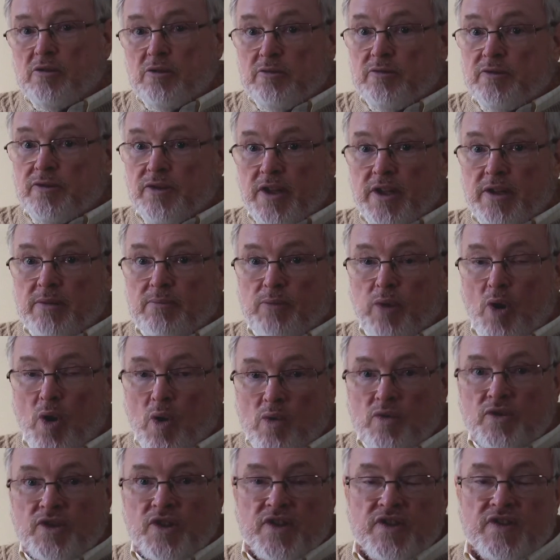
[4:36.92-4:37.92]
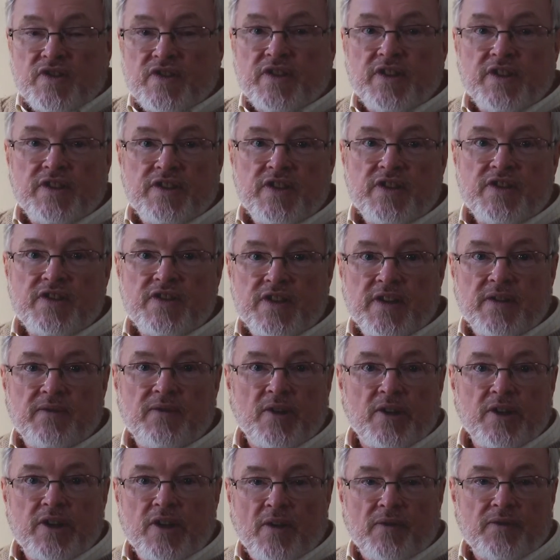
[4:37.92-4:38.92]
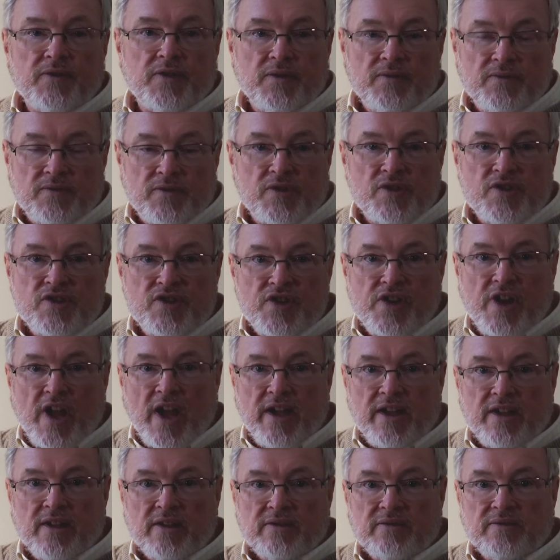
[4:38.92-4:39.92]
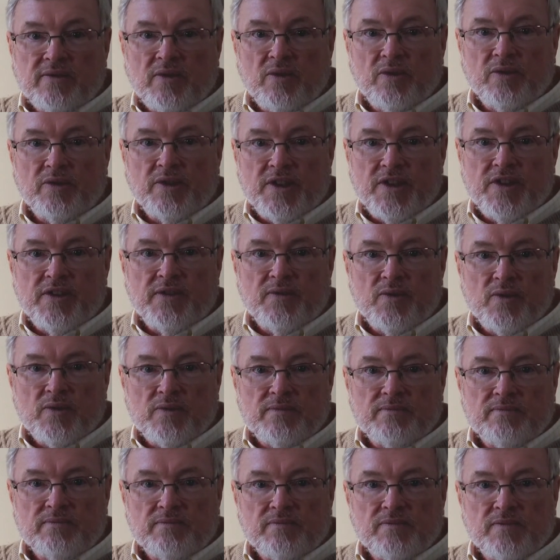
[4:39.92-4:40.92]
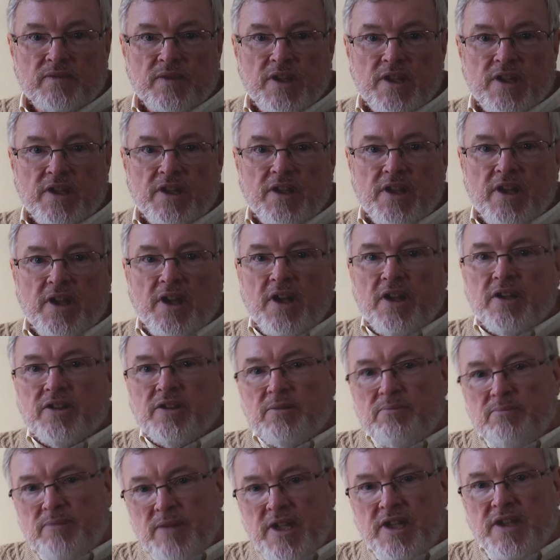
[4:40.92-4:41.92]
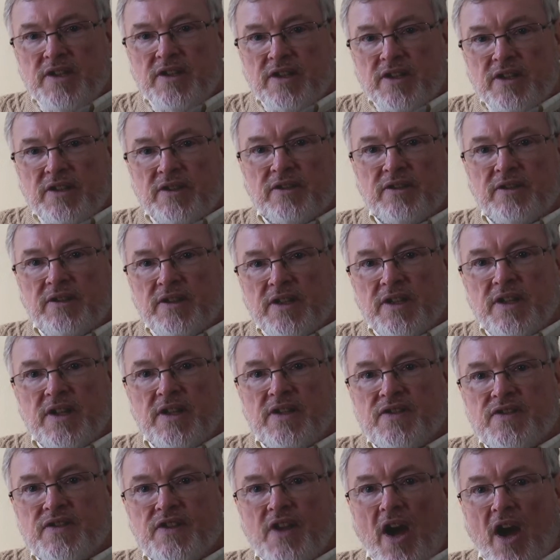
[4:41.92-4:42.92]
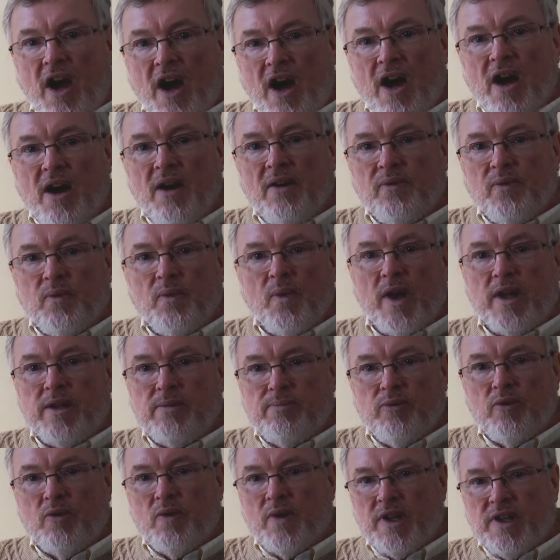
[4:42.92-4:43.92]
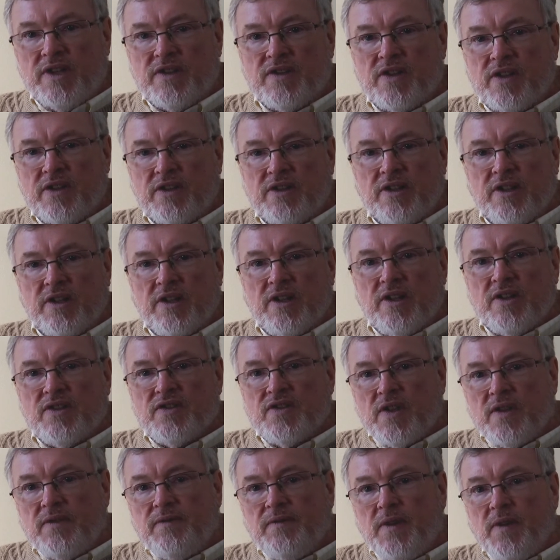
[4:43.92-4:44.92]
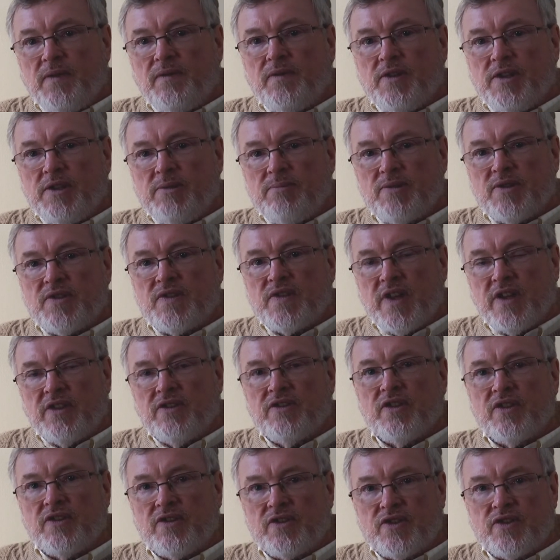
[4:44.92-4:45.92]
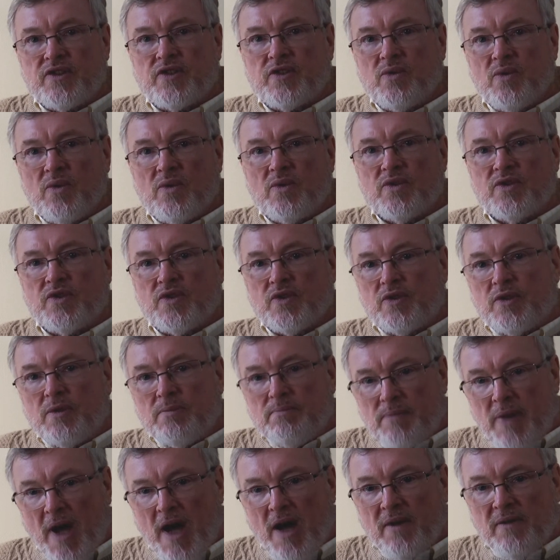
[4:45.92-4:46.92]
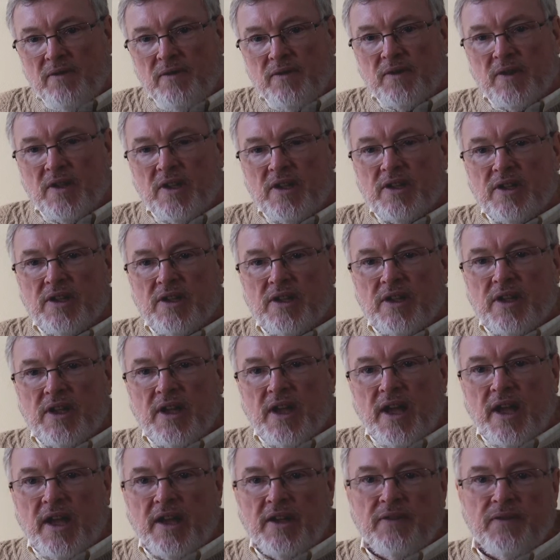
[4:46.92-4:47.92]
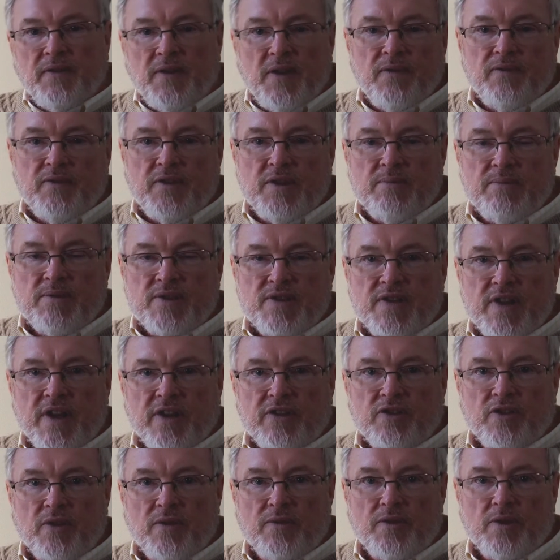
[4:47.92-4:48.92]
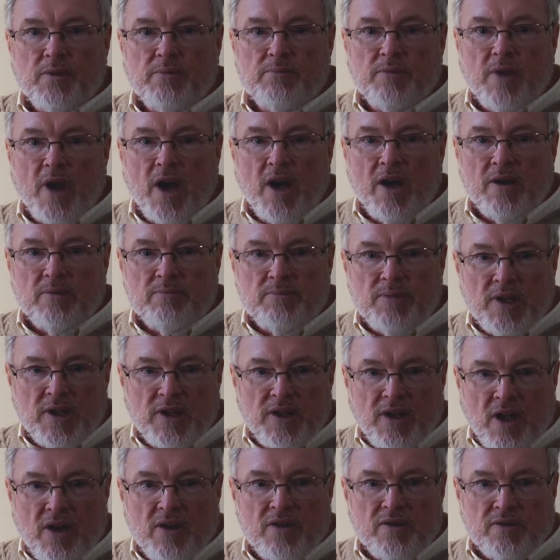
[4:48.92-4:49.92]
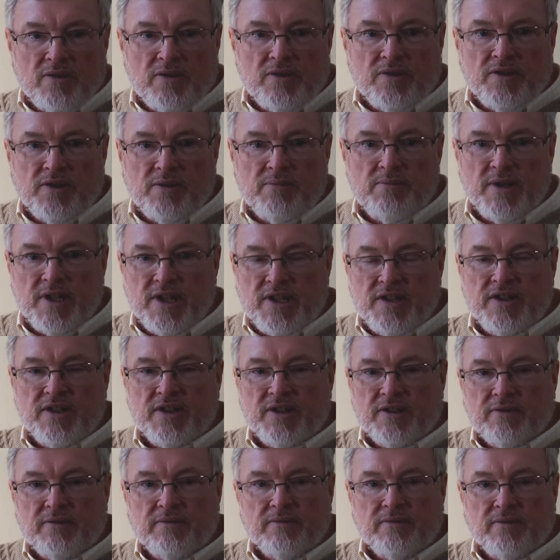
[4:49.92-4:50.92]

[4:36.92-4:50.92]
important statistic very often for a scale or interval. The median is the halfway point. So 50% of the scores are above and 50% of them are below the median.